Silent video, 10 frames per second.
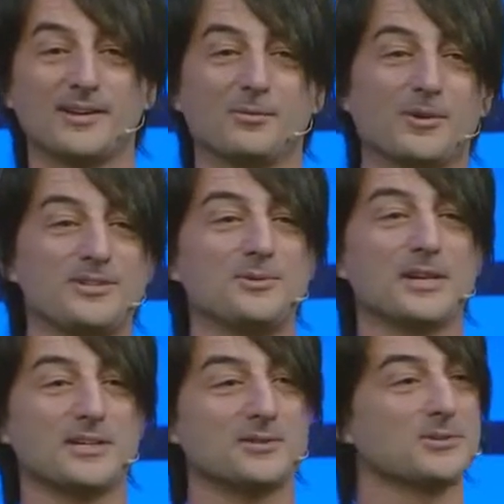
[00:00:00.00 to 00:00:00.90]
And once you
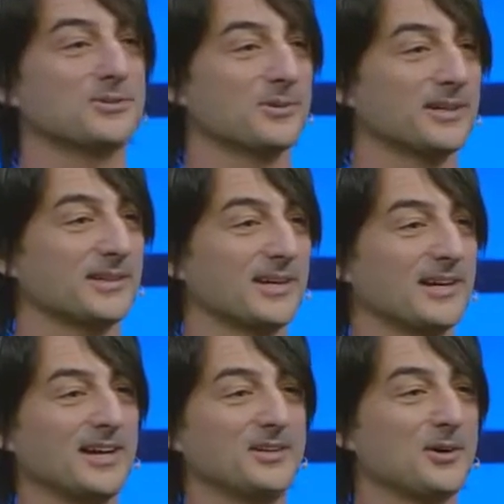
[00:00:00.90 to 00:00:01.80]
get used to it
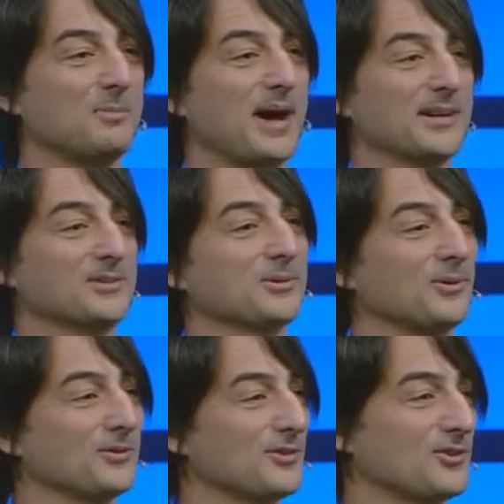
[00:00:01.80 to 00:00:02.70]
and you go back to an
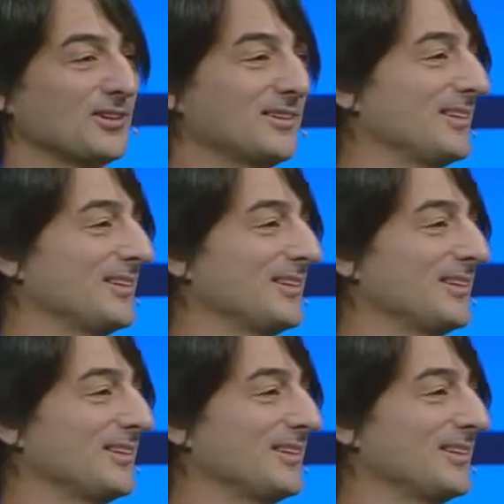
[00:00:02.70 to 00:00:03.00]
older version,